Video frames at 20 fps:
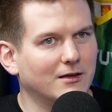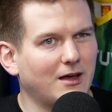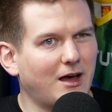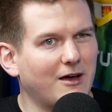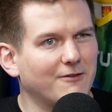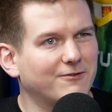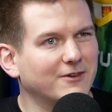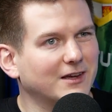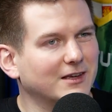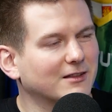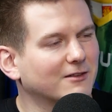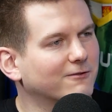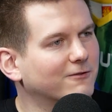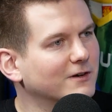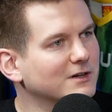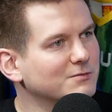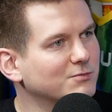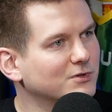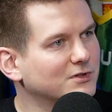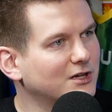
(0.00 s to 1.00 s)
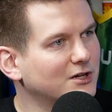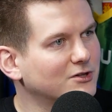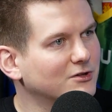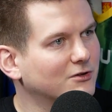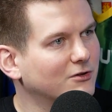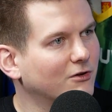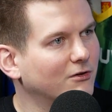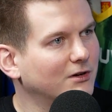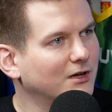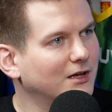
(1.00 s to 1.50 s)
I think in the first possession,
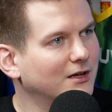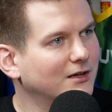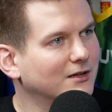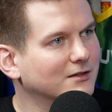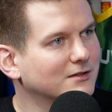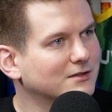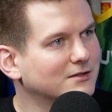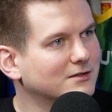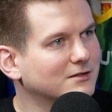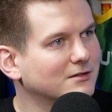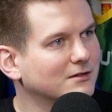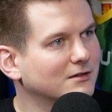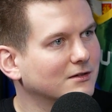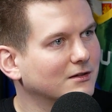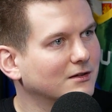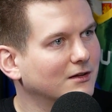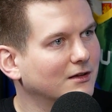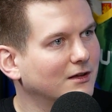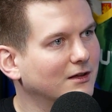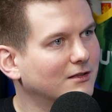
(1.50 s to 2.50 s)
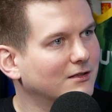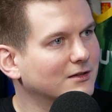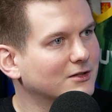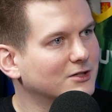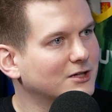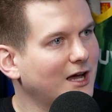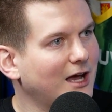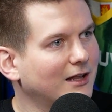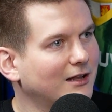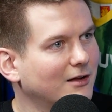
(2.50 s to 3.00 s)
Corey Higgins hit the
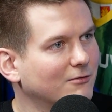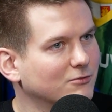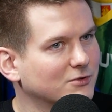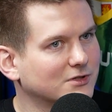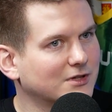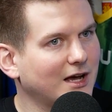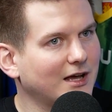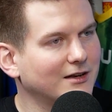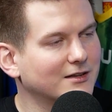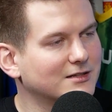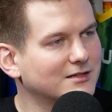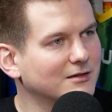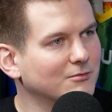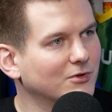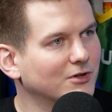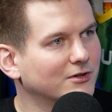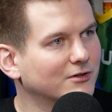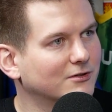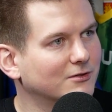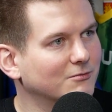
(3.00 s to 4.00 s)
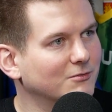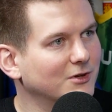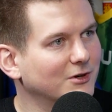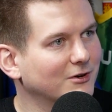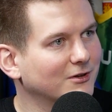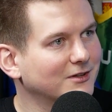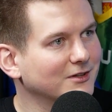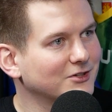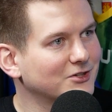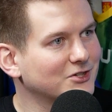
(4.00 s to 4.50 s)
shot that was kind of similar to
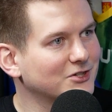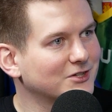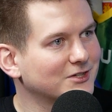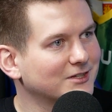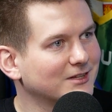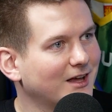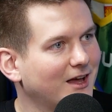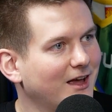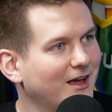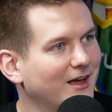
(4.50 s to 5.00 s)
Mirotic's